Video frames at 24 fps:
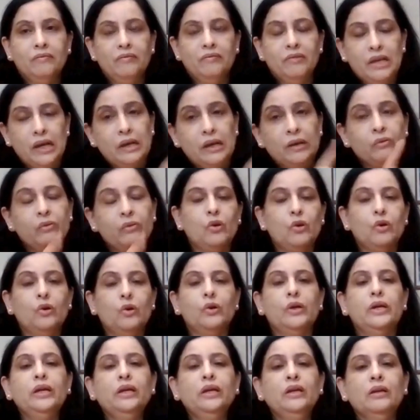we are
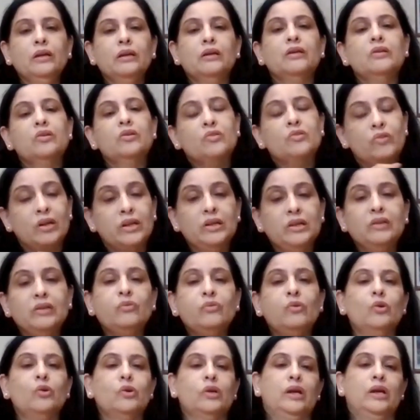following
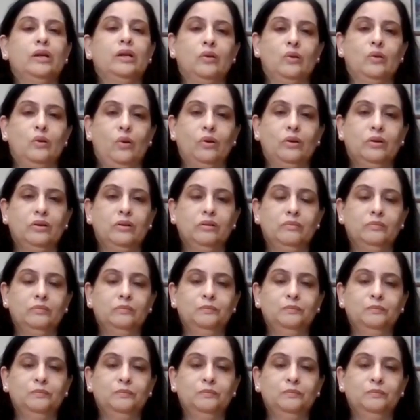24-hour clock.